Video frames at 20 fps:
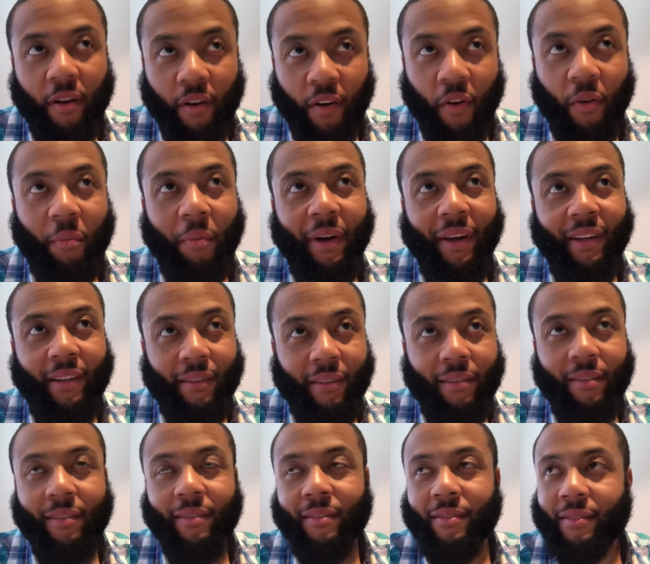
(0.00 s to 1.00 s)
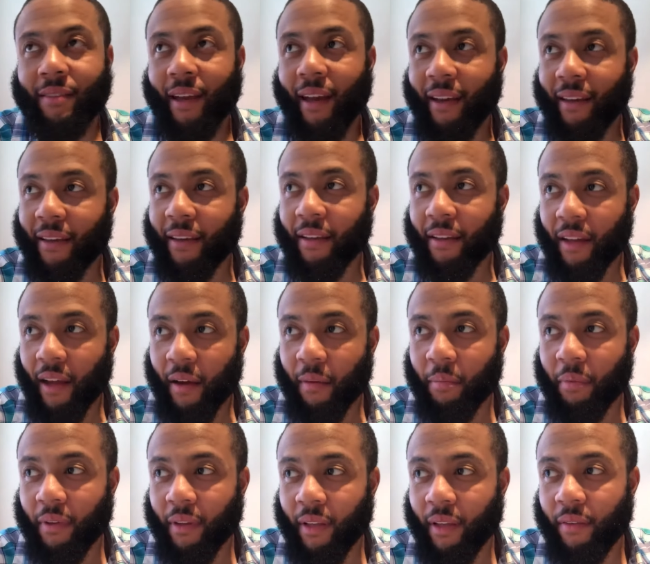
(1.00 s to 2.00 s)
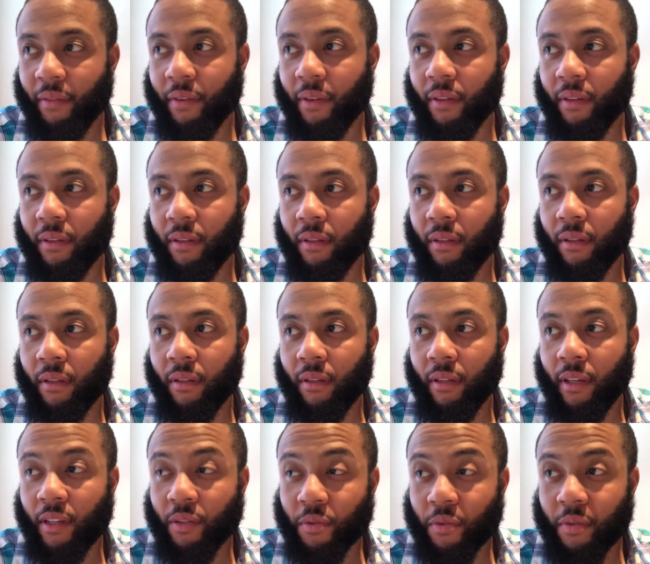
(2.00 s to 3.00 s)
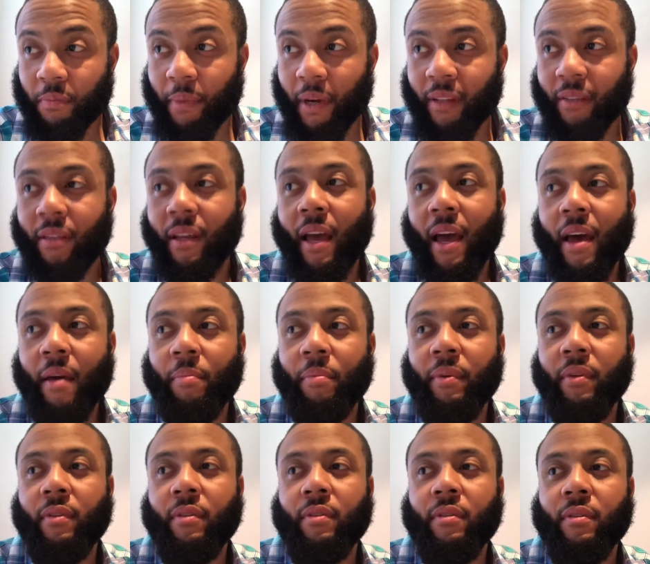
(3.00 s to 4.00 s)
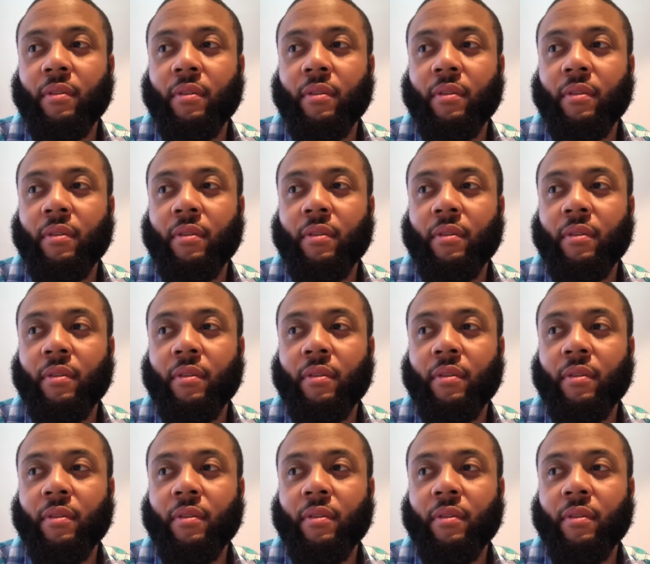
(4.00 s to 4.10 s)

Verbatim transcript: Oh my goodness, I cannot believe it. Guess what's about to happen?